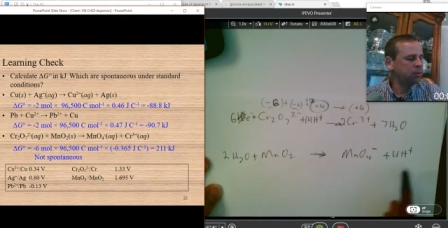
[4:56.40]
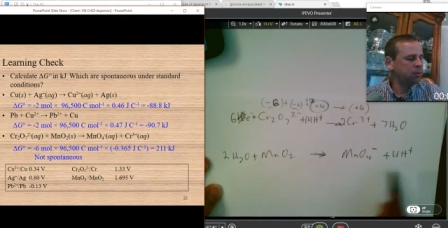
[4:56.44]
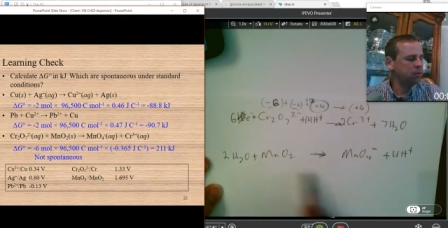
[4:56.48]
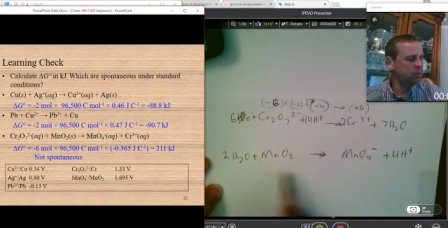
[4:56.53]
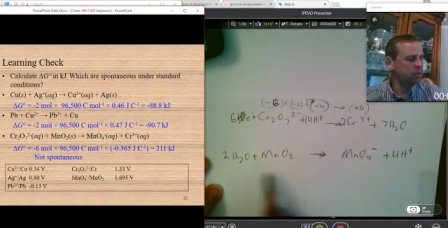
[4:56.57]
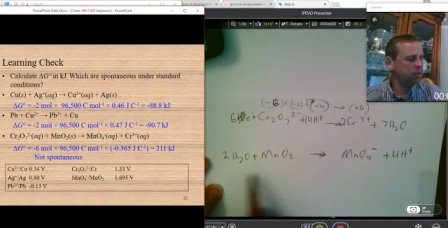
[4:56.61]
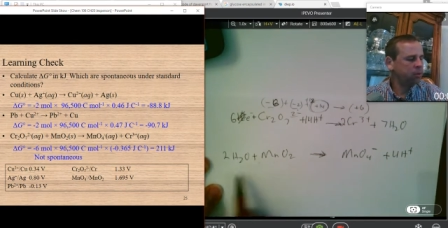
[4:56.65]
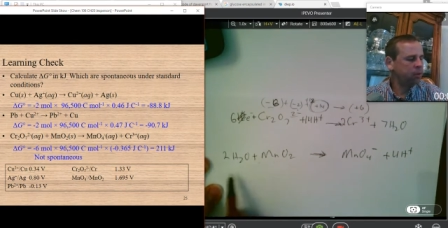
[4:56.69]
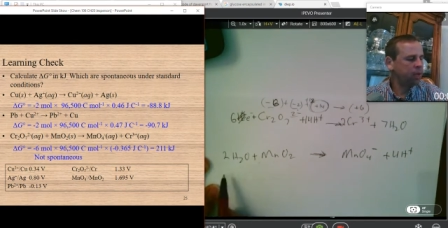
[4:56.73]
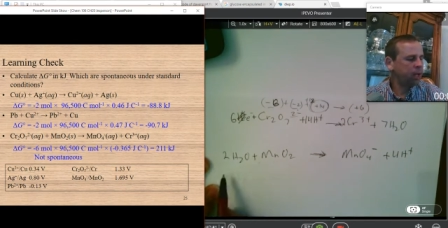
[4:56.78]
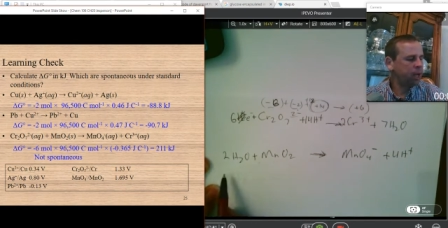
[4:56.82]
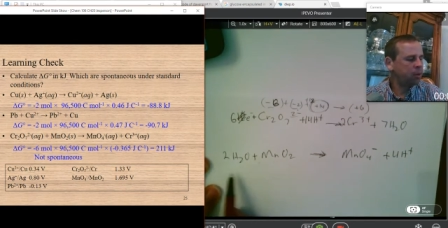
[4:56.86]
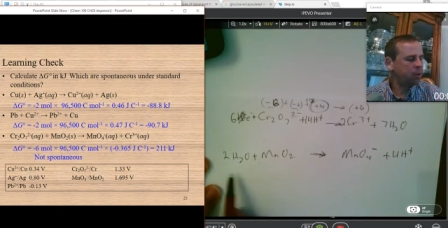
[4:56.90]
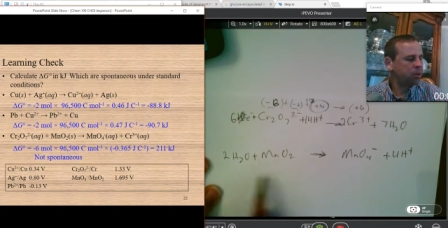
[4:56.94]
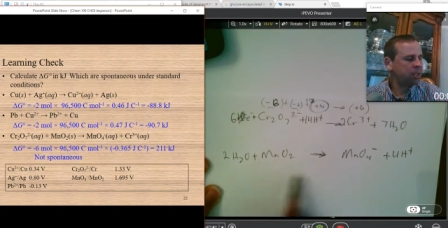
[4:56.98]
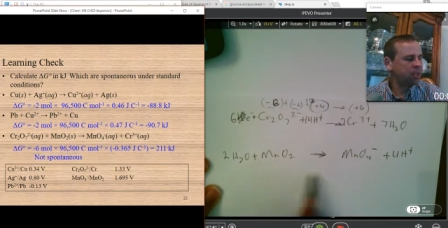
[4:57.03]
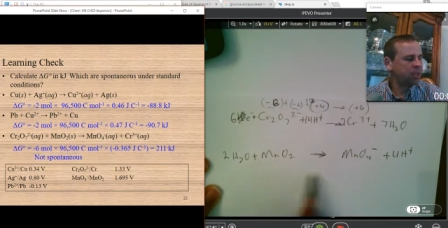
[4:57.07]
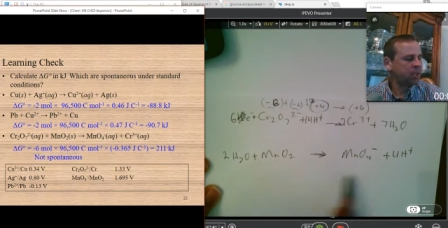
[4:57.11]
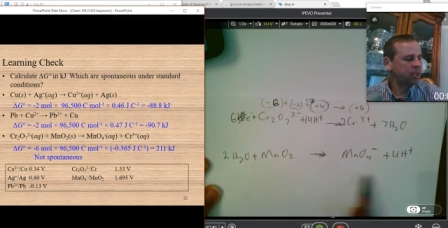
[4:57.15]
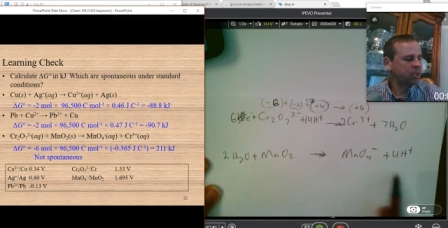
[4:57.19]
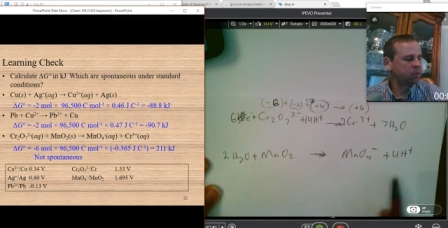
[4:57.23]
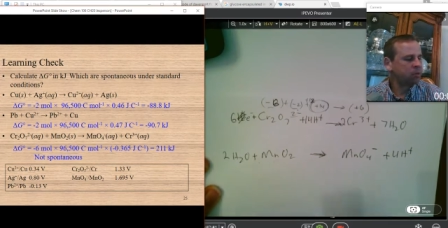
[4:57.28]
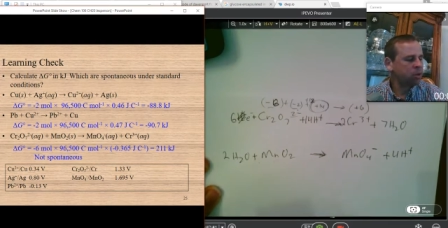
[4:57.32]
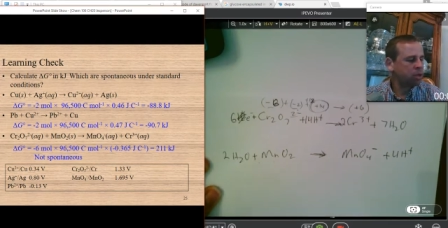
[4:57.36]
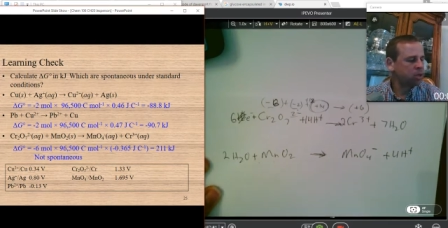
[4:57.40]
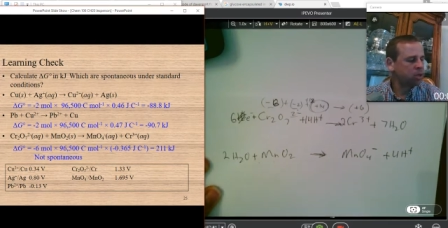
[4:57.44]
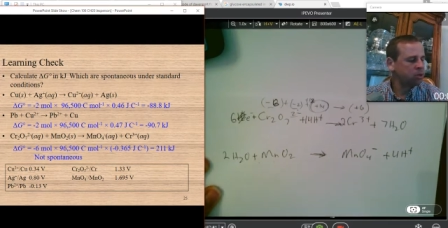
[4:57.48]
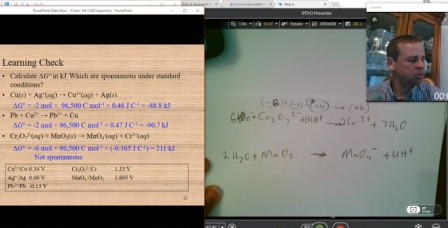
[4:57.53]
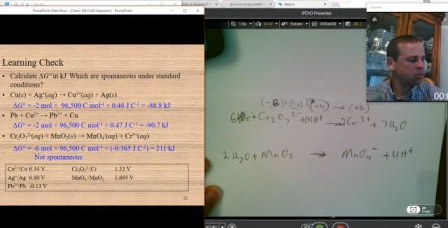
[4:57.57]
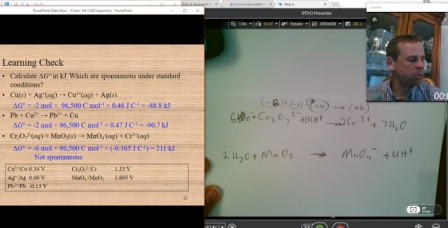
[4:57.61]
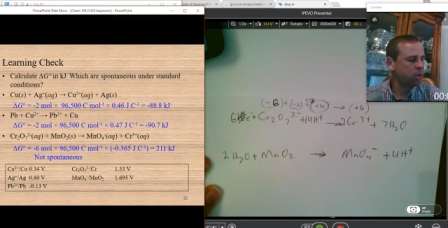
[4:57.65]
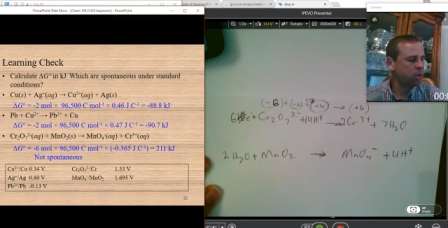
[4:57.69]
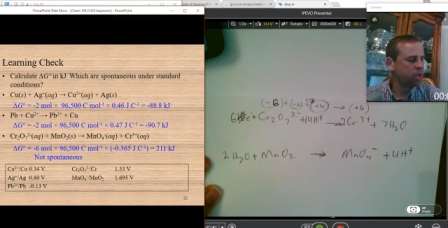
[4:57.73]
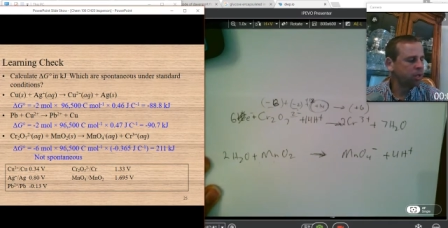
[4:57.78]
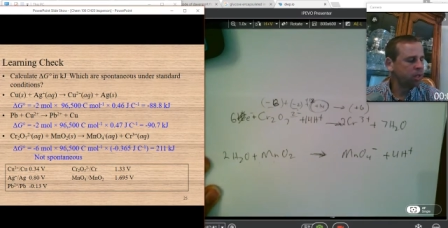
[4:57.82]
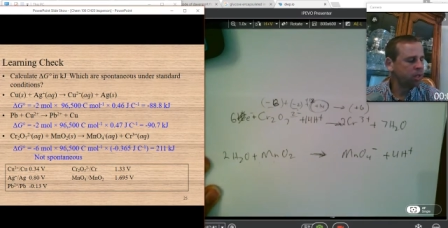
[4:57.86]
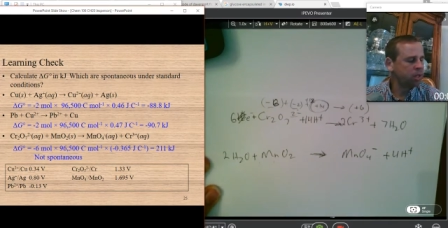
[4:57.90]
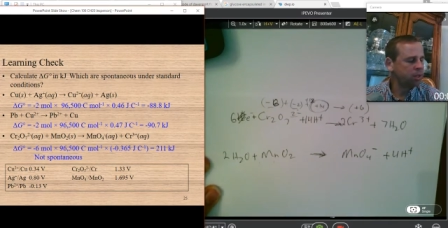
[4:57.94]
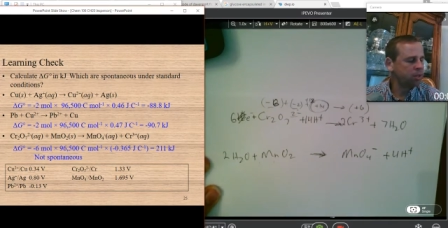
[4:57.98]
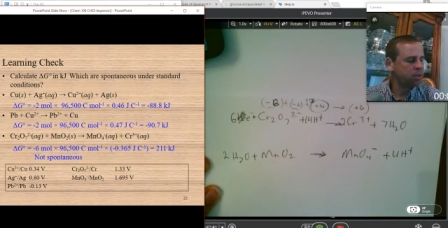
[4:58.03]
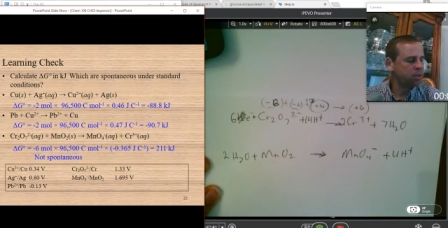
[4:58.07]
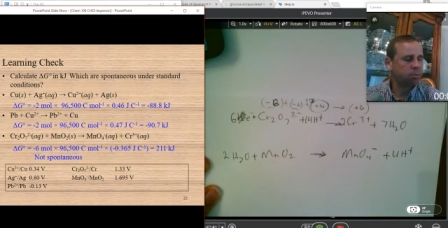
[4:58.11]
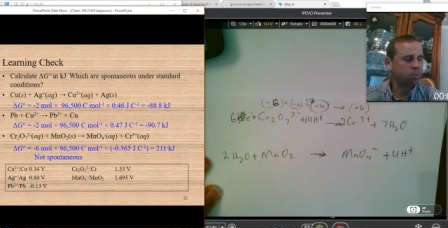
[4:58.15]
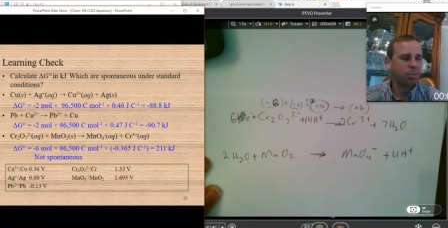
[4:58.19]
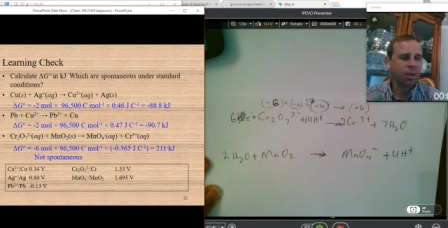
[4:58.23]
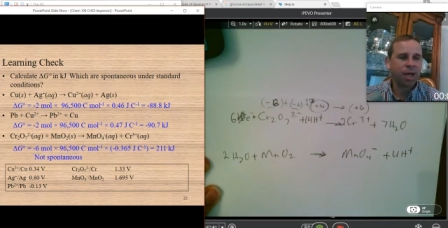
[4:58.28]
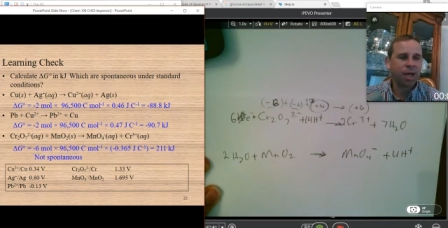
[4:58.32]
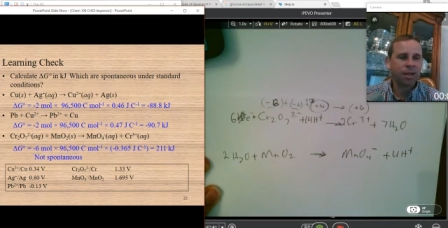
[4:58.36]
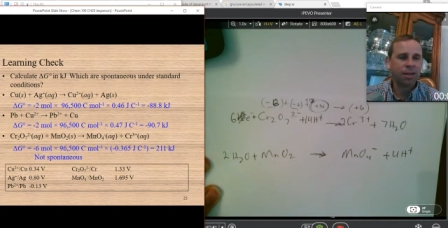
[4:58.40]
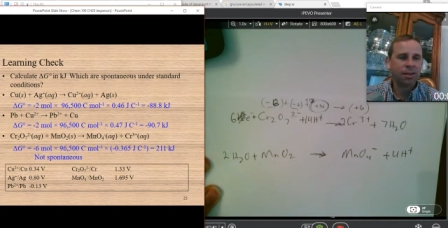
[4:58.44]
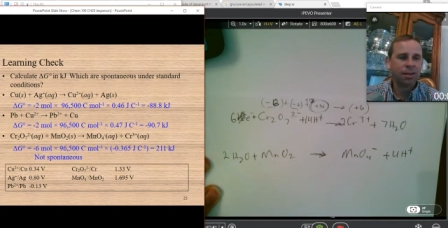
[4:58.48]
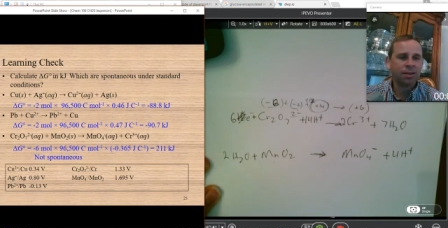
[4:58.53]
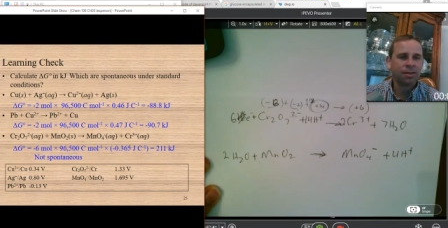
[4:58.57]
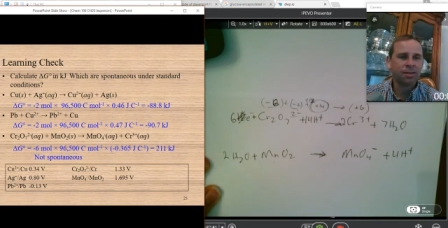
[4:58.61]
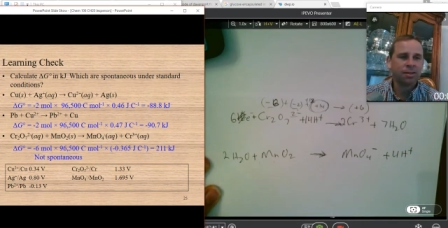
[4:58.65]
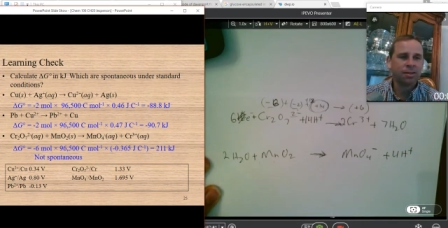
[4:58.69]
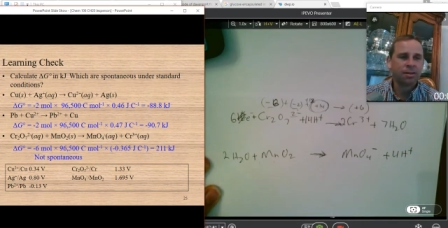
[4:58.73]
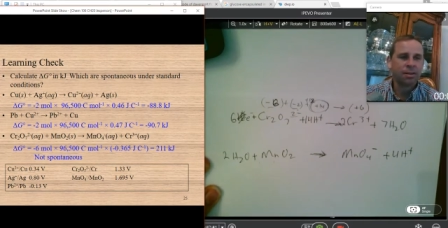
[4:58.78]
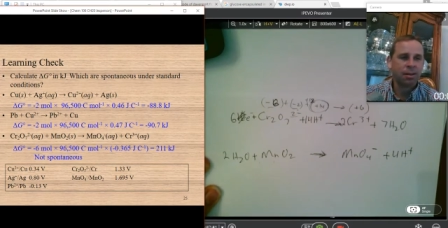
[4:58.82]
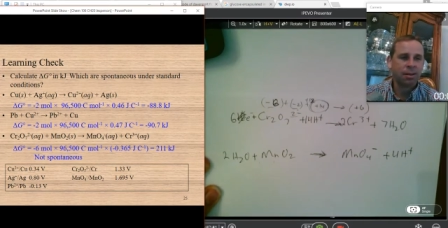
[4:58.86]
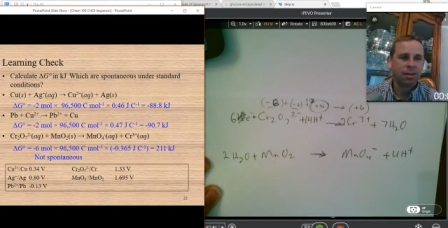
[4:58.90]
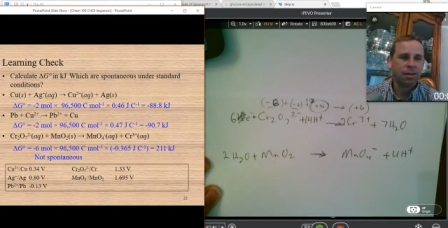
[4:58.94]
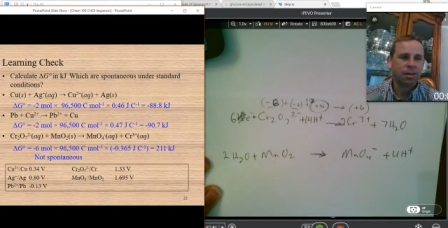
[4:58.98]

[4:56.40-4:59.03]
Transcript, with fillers: How many electrons do I need to balance